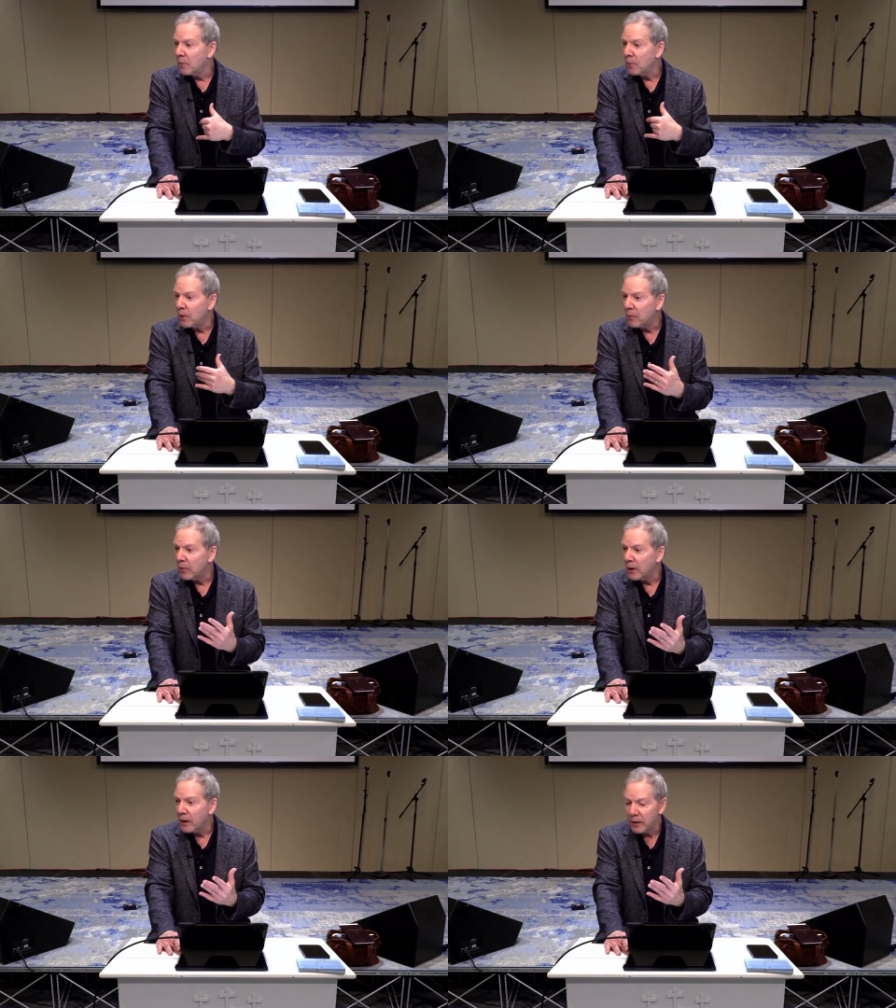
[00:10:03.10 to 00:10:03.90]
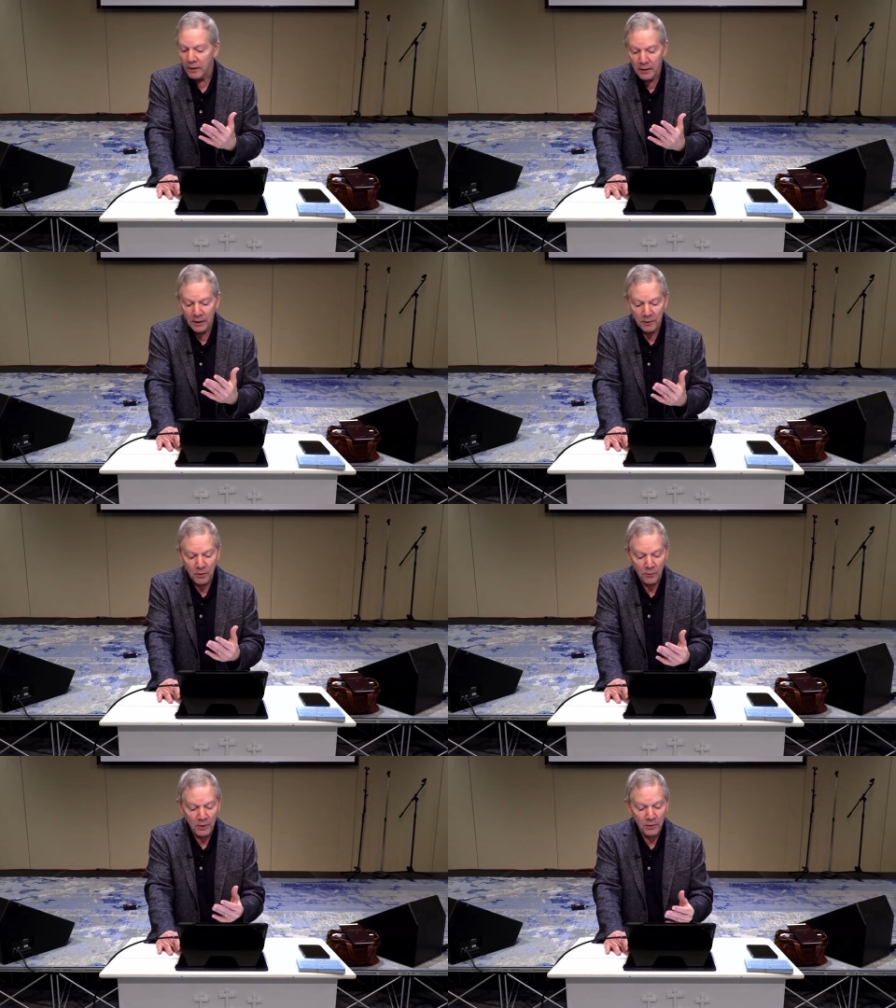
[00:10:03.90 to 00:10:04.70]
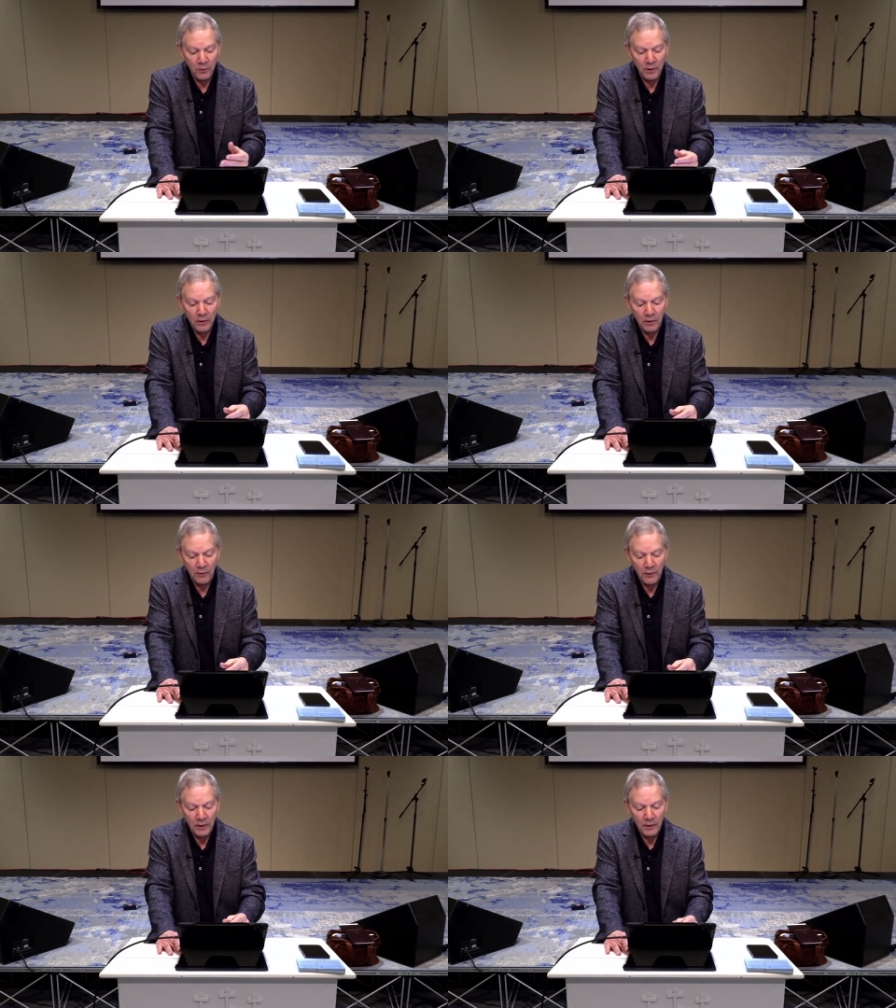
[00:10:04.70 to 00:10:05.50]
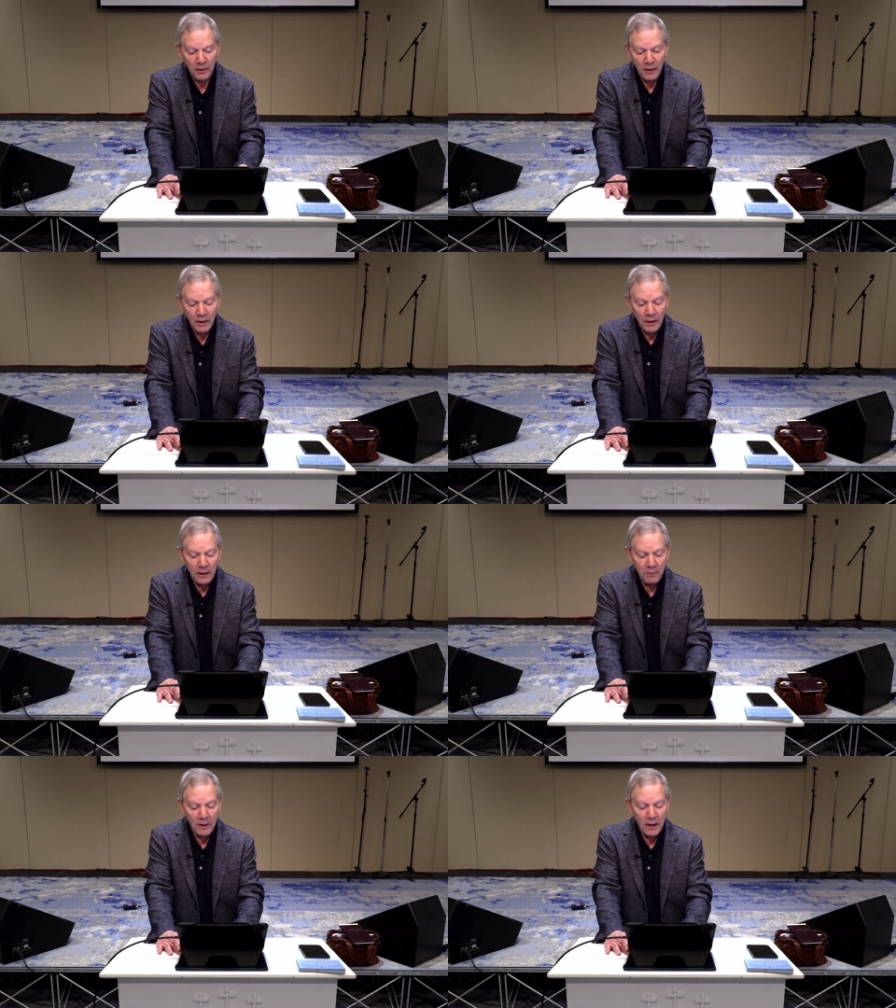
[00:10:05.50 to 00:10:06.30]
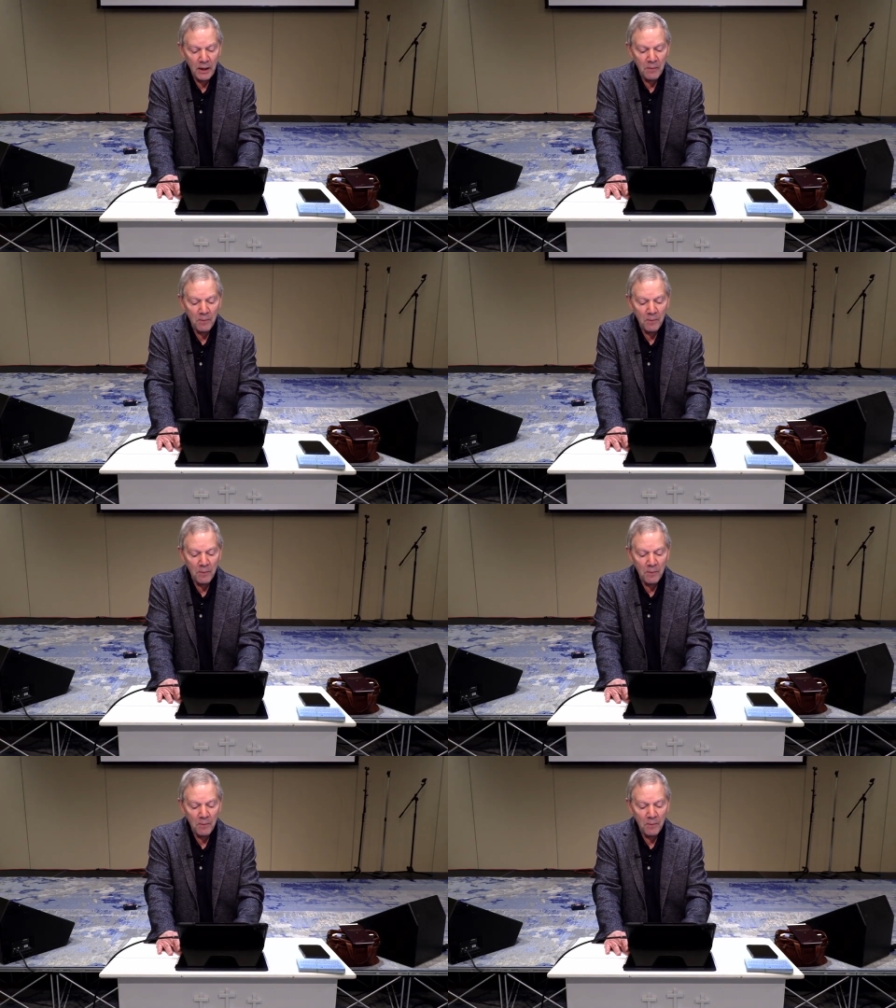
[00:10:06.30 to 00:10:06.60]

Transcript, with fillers: what we were not. And so in doing so then, he became a